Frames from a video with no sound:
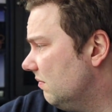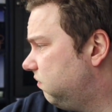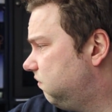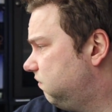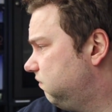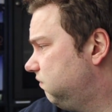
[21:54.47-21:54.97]

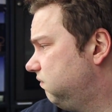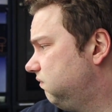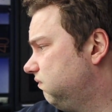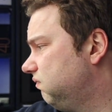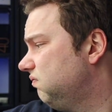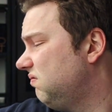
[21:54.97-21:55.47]

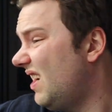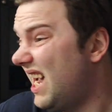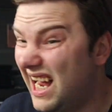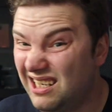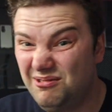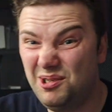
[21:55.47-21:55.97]

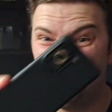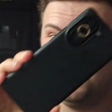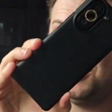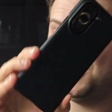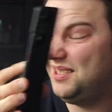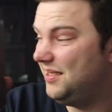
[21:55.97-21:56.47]
100
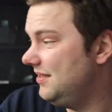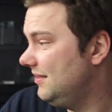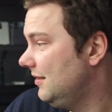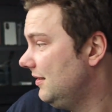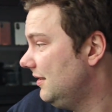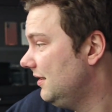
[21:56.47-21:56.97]
watt,
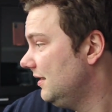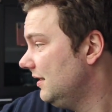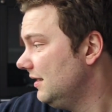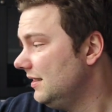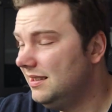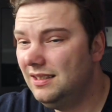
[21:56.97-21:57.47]

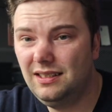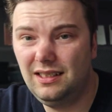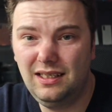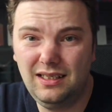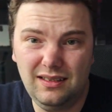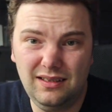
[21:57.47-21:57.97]

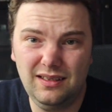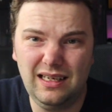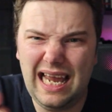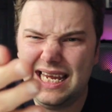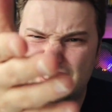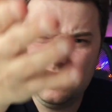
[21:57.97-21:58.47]

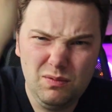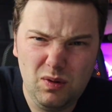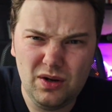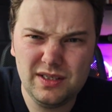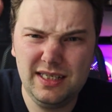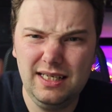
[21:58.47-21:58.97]
80
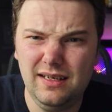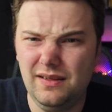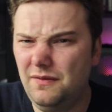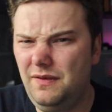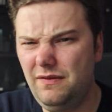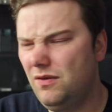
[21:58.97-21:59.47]
watt here,
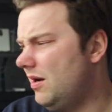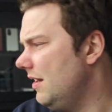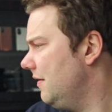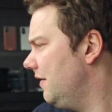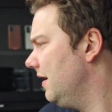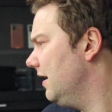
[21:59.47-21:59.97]
the Vivo,
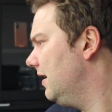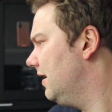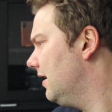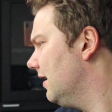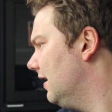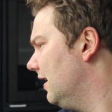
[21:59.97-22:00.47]
I think,
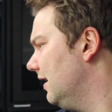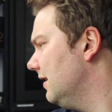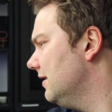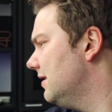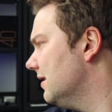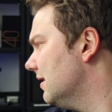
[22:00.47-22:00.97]

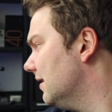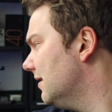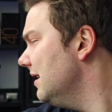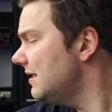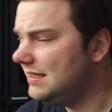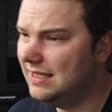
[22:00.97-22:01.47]
and
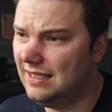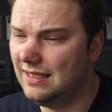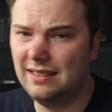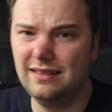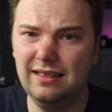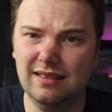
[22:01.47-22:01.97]
this
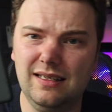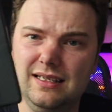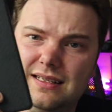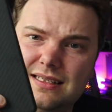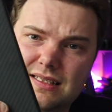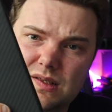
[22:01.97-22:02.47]
here, I
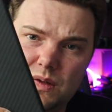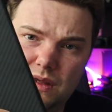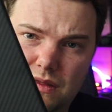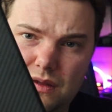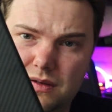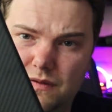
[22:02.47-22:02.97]
think this is
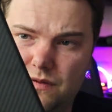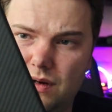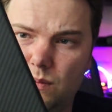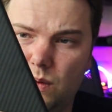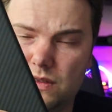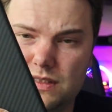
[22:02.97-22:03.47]

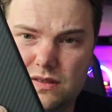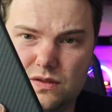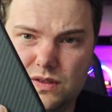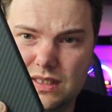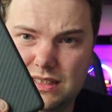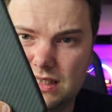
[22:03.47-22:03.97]
33 watts,
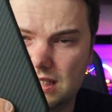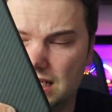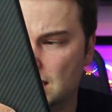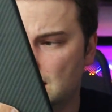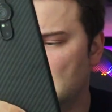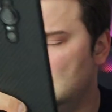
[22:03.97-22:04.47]
so this is
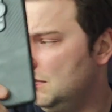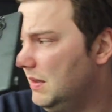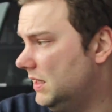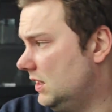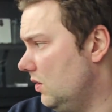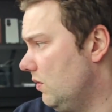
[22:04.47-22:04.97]
like a little
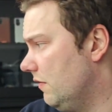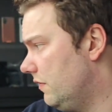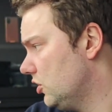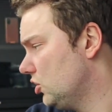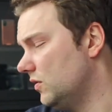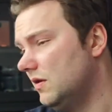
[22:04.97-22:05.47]
bit slower
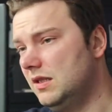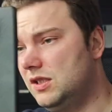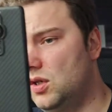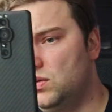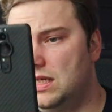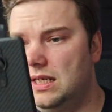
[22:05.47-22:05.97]
for sure. The
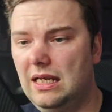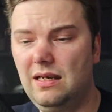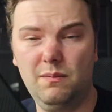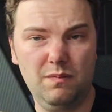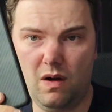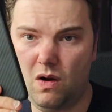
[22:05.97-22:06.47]
Sony, and
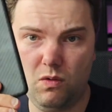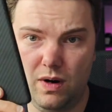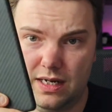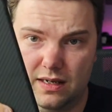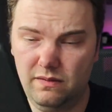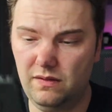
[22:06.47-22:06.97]
I
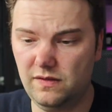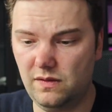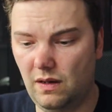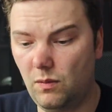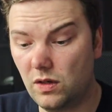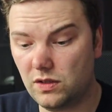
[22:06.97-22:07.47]

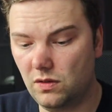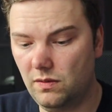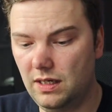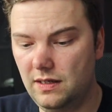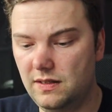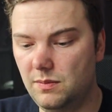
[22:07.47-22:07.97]
was
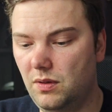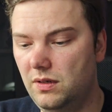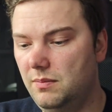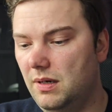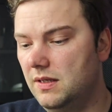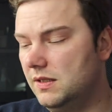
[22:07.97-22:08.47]
already
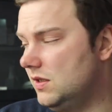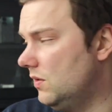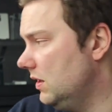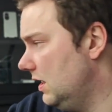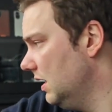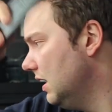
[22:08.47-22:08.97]
disappointed by the
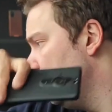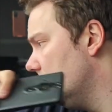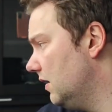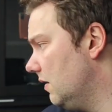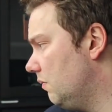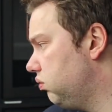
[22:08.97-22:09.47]
Sony,
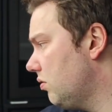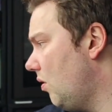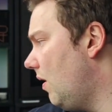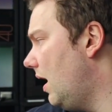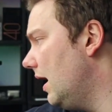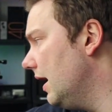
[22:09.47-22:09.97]
the
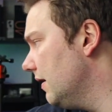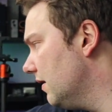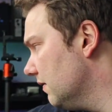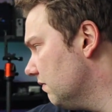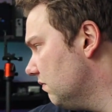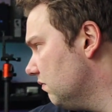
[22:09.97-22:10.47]
Pro Eye,
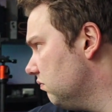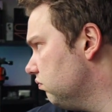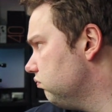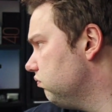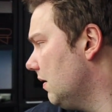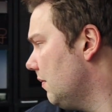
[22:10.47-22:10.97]
the
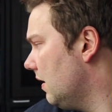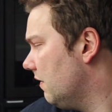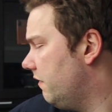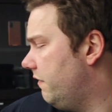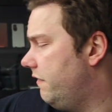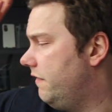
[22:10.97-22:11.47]
1 Mark
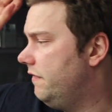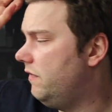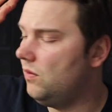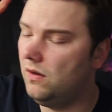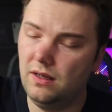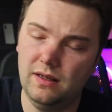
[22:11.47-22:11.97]

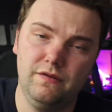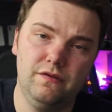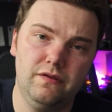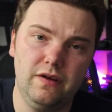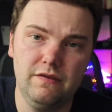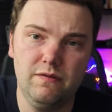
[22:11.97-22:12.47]
IV and the
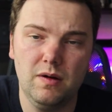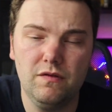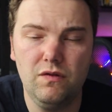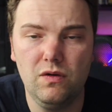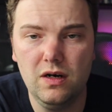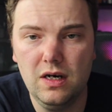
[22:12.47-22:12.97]
5 Mark
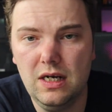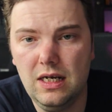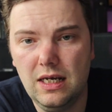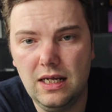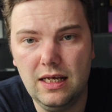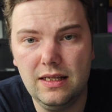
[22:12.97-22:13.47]
IV
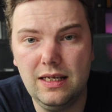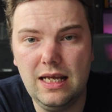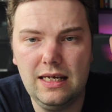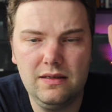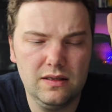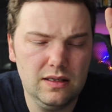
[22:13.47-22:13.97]
that
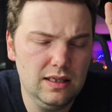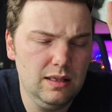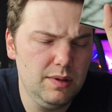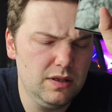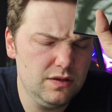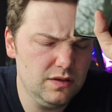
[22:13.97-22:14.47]
had a
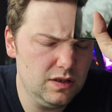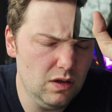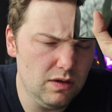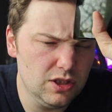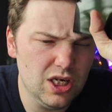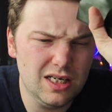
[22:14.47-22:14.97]
little bit
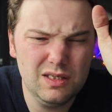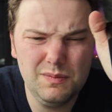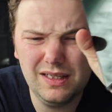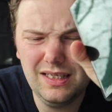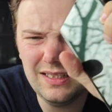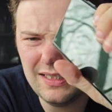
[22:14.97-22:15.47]
slower charging.
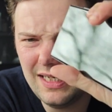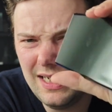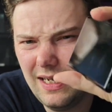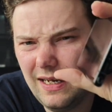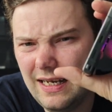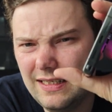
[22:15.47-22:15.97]
But this
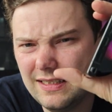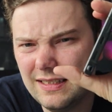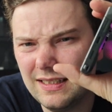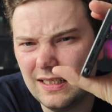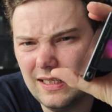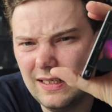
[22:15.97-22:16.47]
here
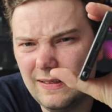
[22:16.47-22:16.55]
is